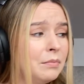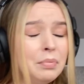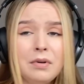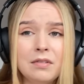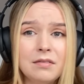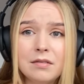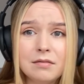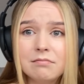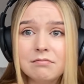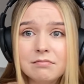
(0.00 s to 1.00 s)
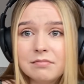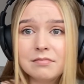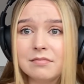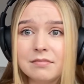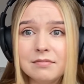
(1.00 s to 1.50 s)
But
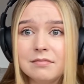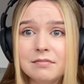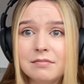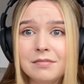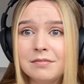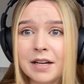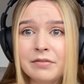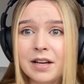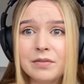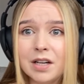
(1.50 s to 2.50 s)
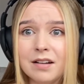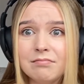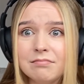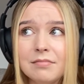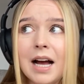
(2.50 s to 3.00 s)
my favorite.
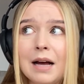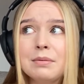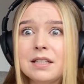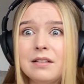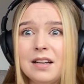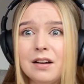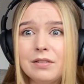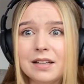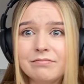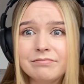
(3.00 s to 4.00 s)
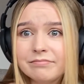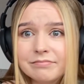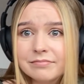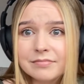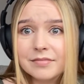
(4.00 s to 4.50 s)
Absolutely love it.
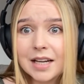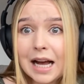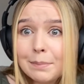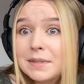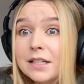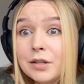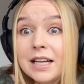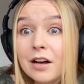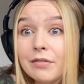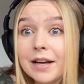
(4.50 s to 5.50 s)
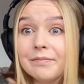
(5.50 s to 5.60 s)
Absolutely love it.